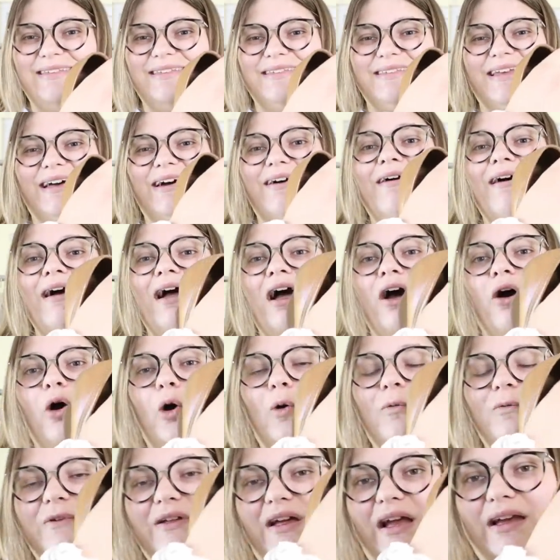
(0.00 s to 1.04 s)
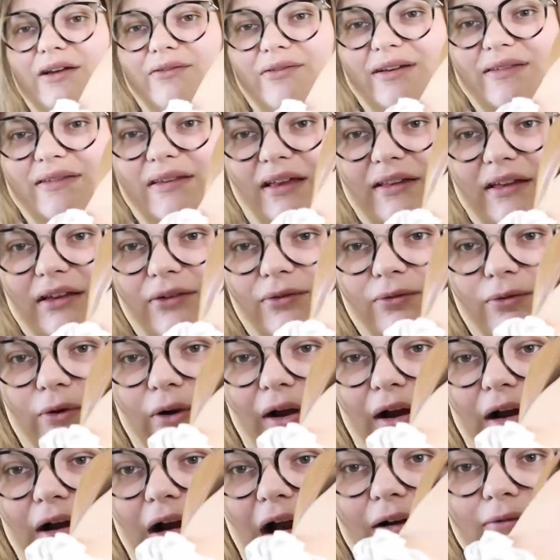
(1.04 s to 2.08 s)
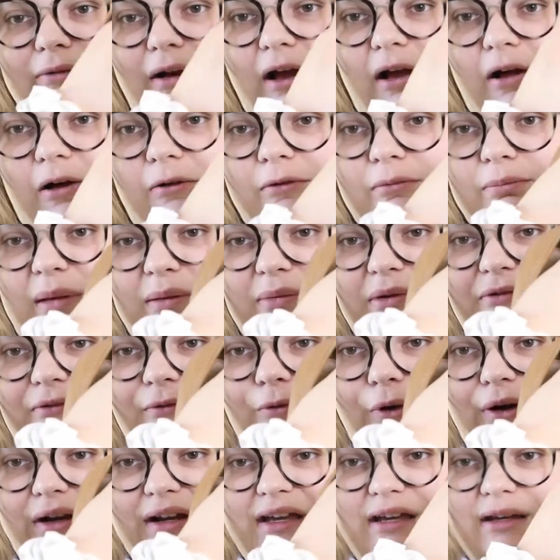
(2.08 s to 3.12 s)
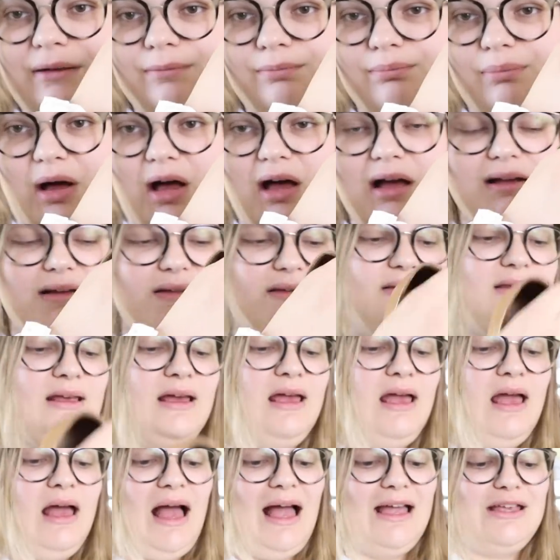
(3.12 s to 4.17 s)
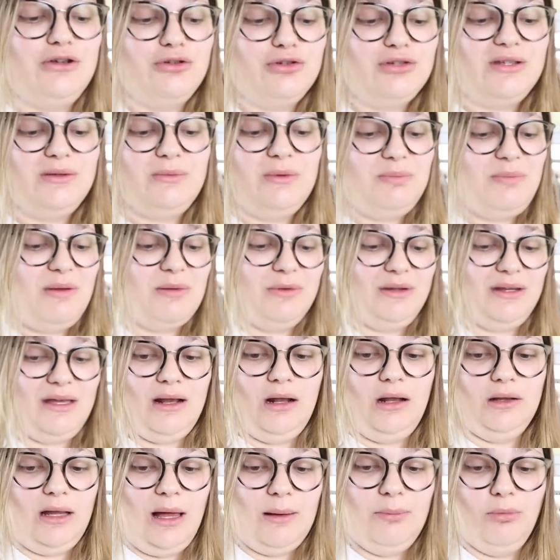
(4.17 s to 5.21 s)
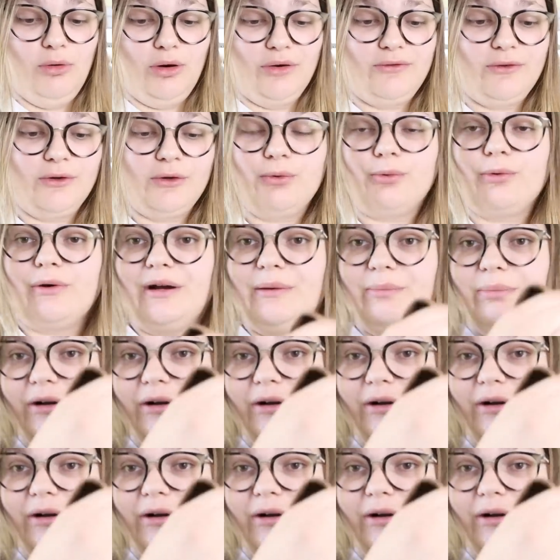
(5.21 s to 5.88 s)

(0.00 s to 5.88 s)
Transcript: and so hopefully I can resell these for around maybe 40 bucks. I usually would be able to get a lot more for Tory